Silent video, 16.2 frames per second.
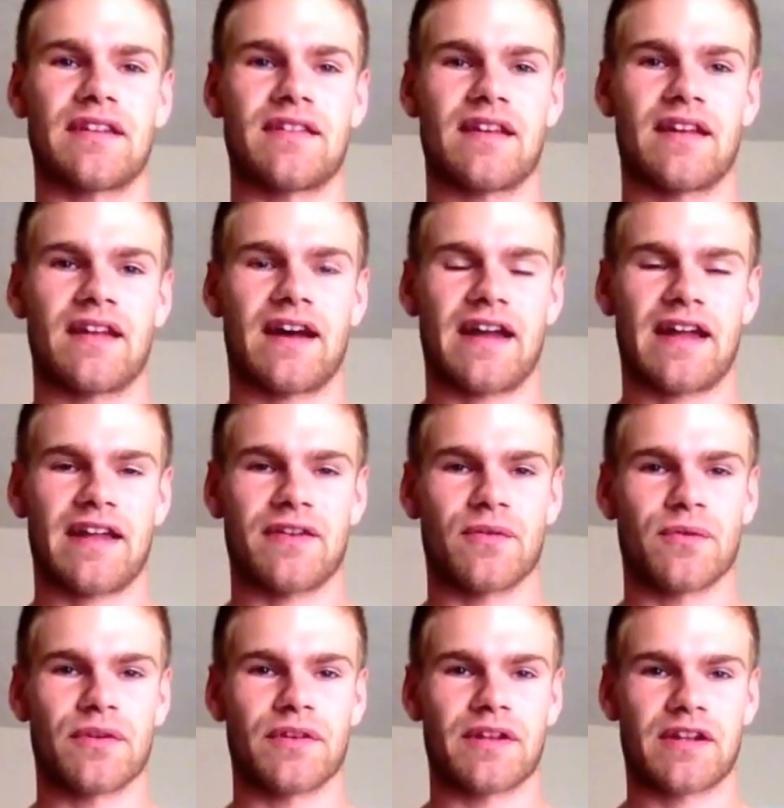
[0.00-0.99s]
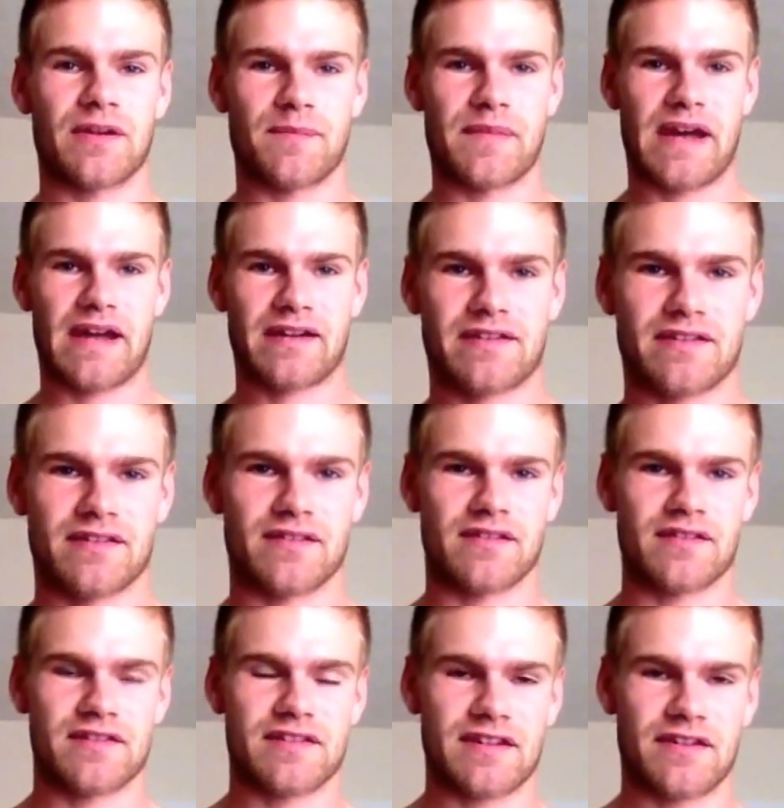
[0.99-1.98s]
that I had to really come back to
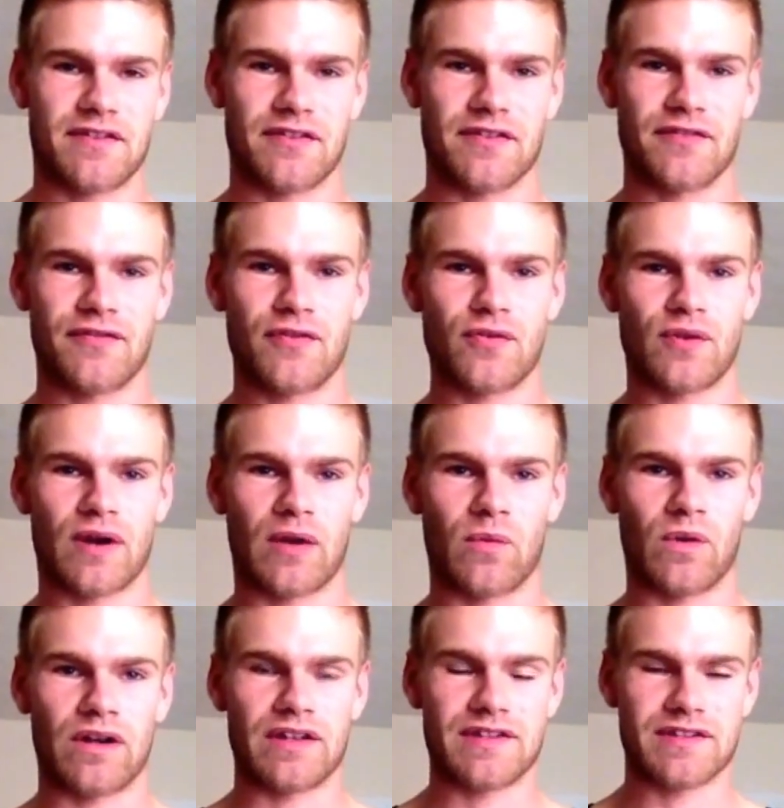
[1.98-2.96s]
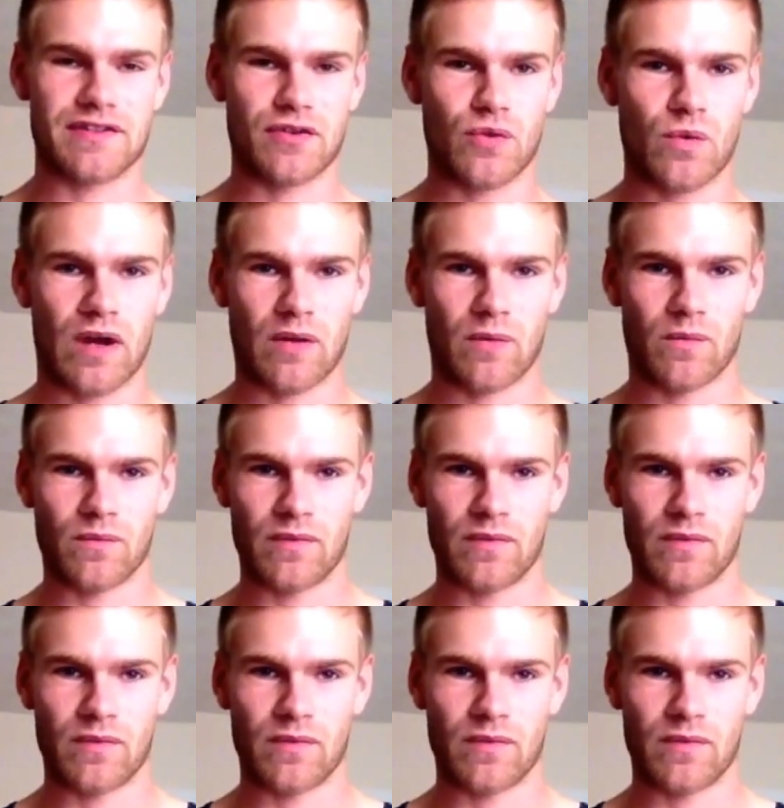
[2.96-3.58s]
the center of who I was and who I